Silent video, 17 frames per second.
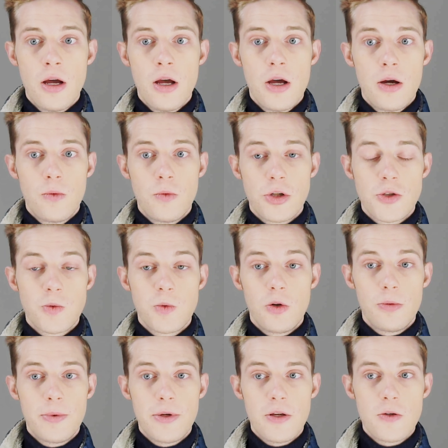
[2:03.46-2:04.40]
which we'll
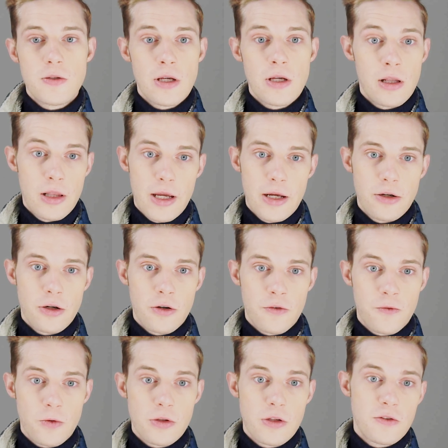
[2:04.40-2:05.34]
be using later
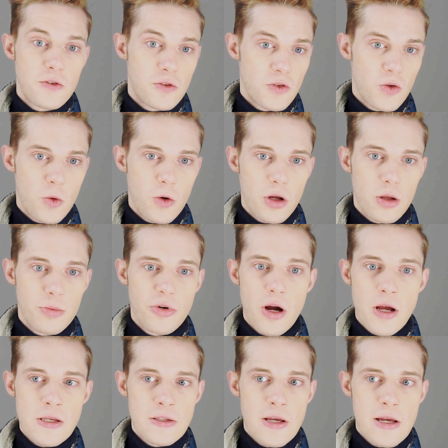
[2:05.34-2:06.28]
for the tutorial
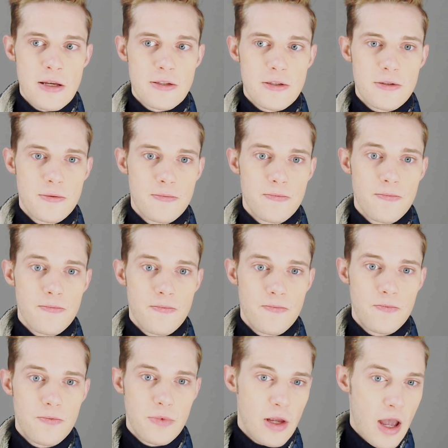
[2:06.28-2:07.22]
process.
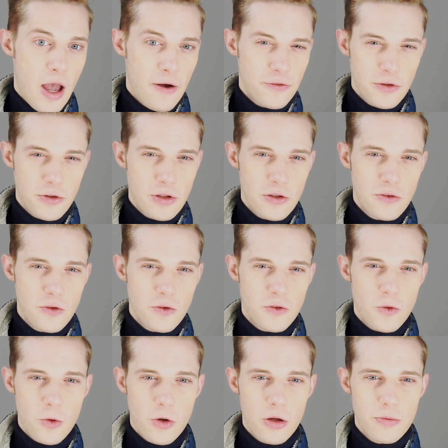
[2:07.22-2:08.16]
After the
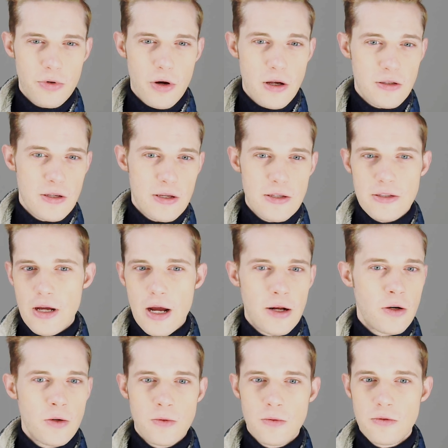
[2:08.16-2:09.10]
tutorial process, I
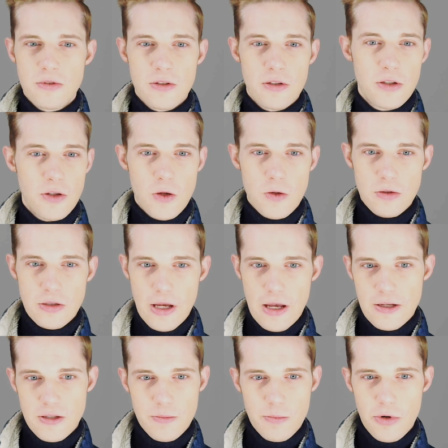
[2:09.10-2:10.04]
don't use
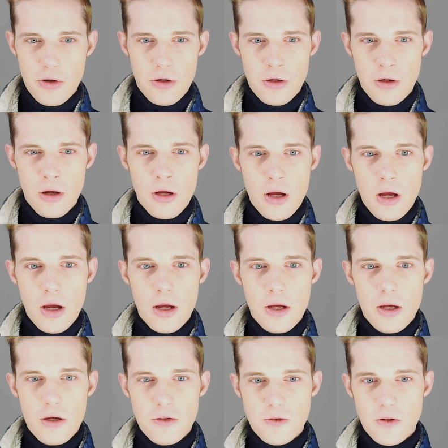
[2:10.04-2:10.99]
Esper,
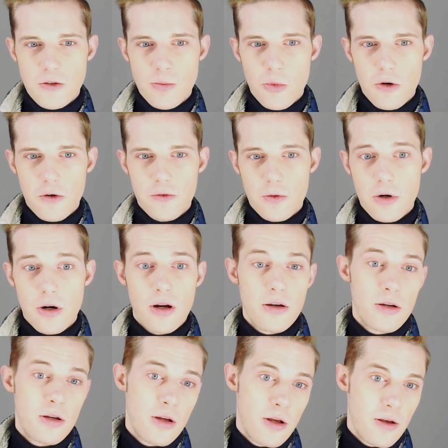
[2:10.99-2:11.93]
so it's more for a
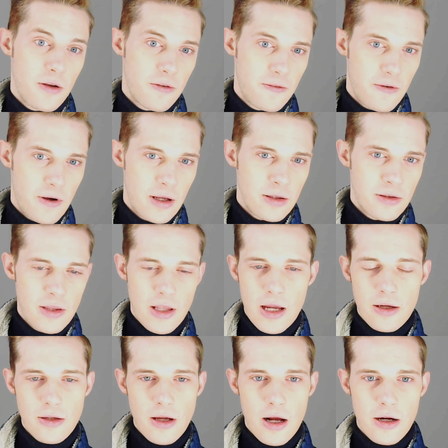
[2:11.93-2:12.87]
fun thing,
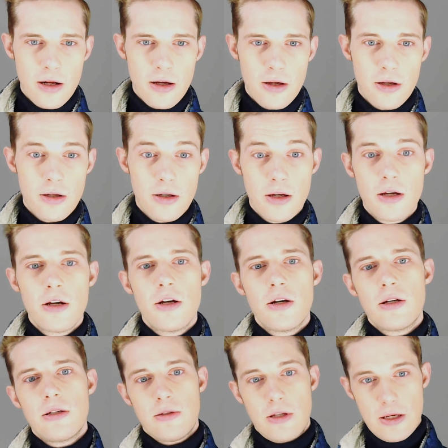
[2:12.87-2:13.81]
not a
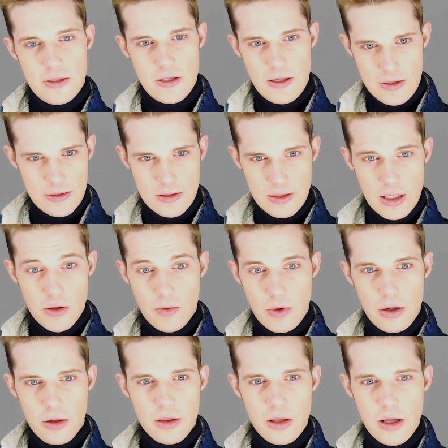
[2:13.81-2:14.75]
necessity
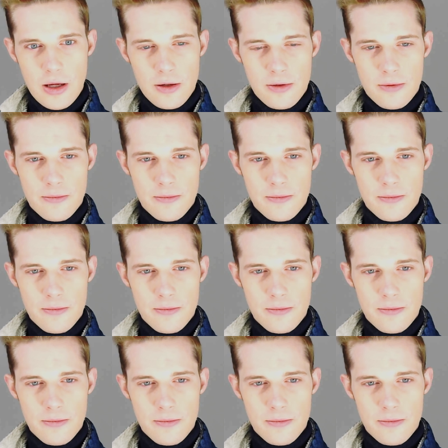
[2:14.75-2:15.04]
real thing.